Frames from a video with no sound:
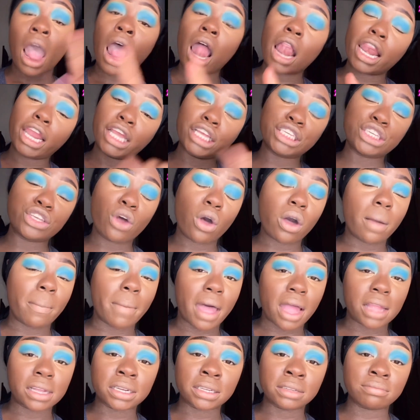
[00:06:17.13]
Let's talk
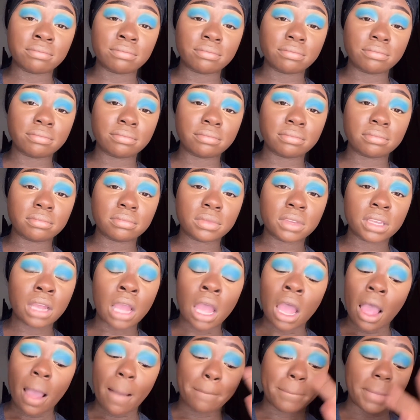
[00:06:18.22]
about it.
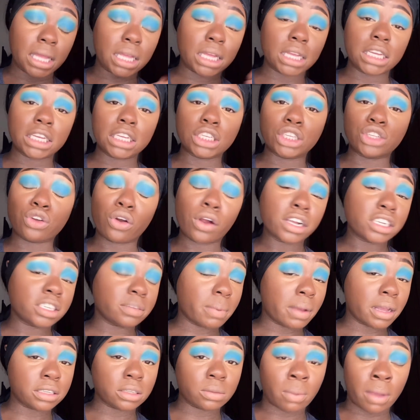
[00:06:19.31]
Because dark
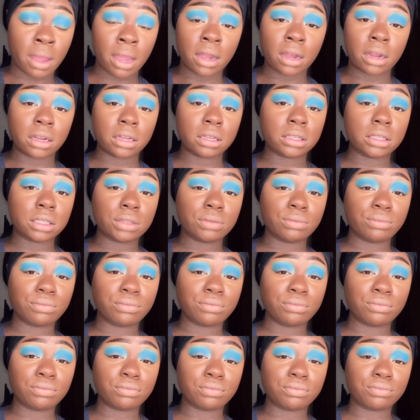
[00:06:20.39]
spots wear,
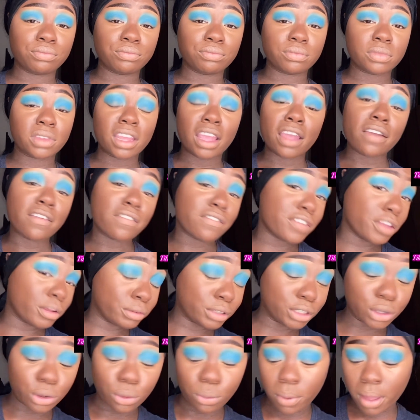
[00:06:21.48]

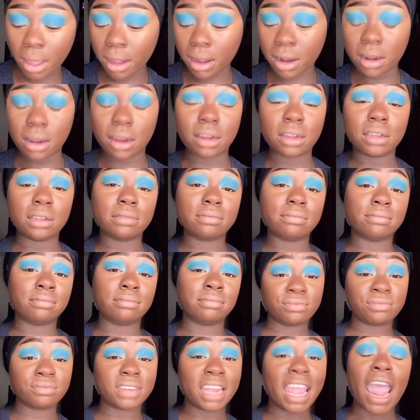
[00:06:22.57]
filter wear.
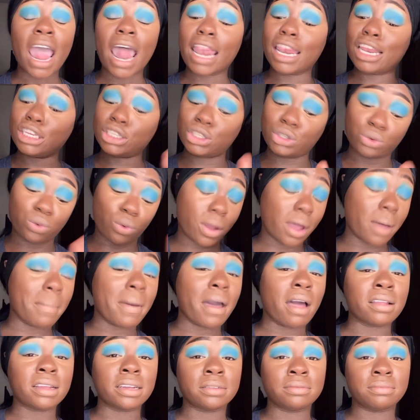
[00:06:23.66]
Let's talk
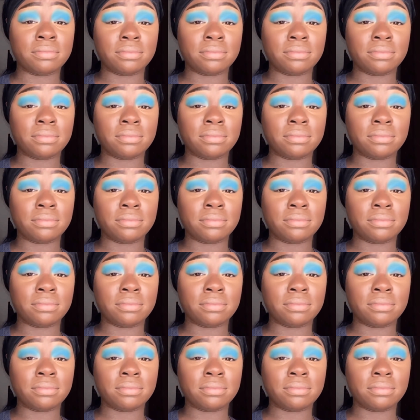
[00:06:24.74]
about it.